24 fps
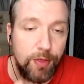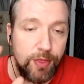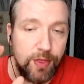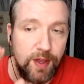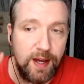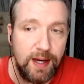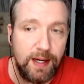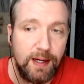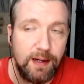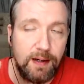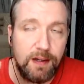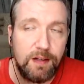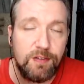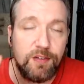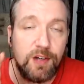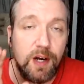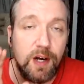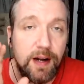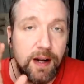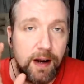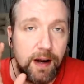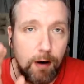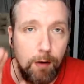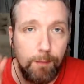think is
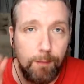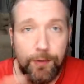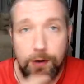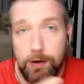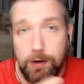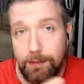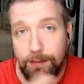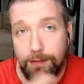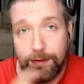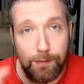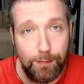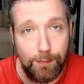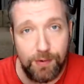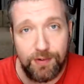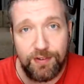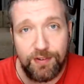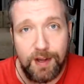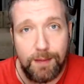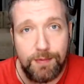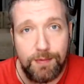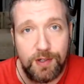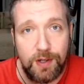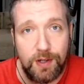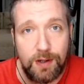going to help their their
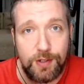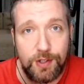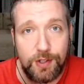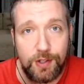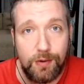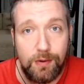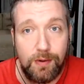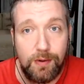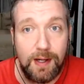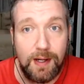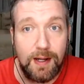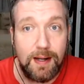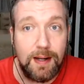perception issue